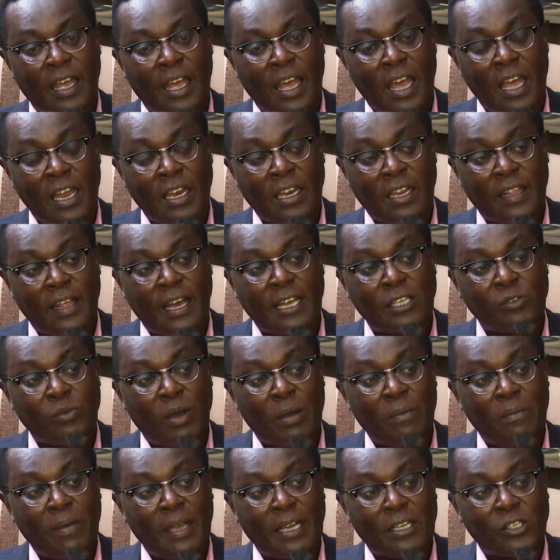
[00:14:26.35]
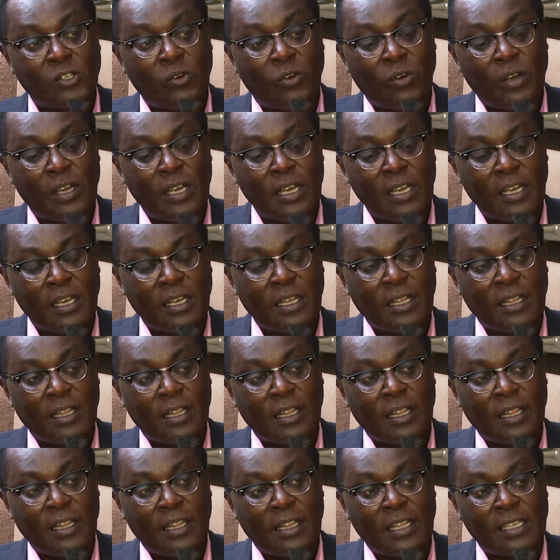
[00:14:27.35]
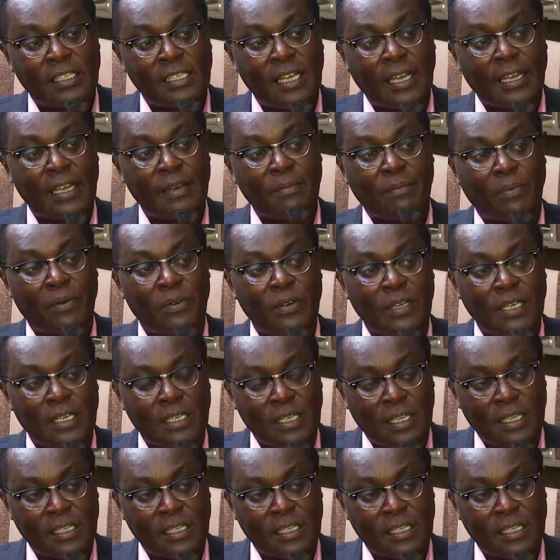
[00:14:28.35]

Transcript: And that's why we are talking the second point,